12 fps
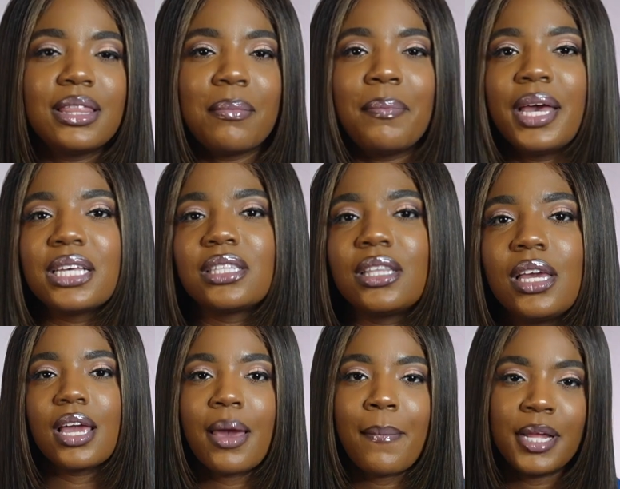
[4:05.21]
the best
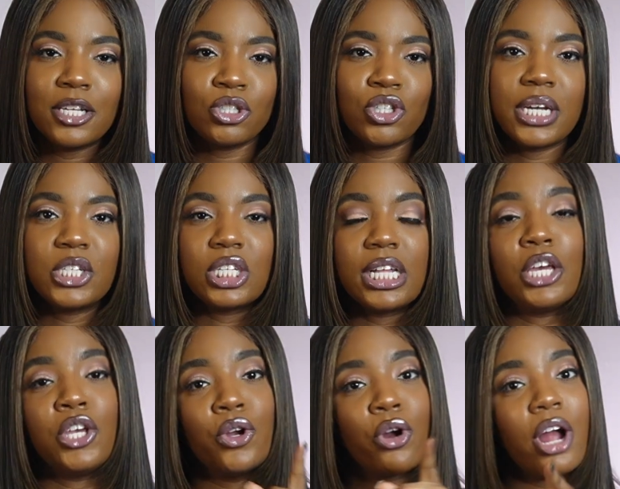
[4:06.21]
thing administration
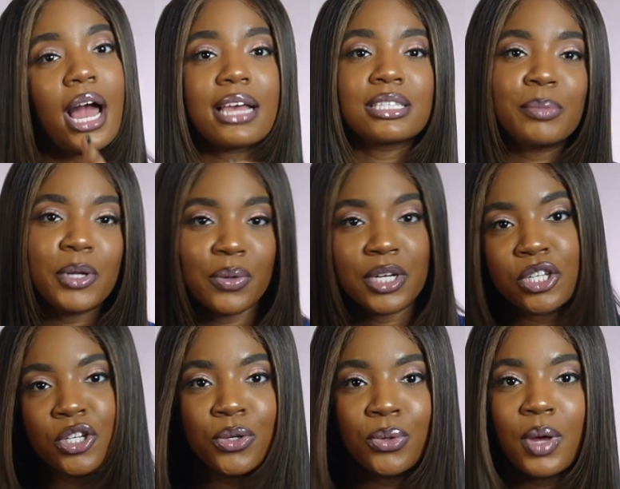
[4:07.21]
in your hospital can
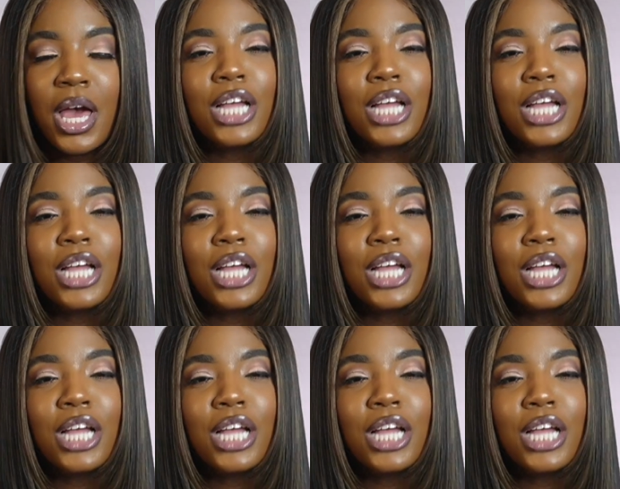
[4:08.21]
do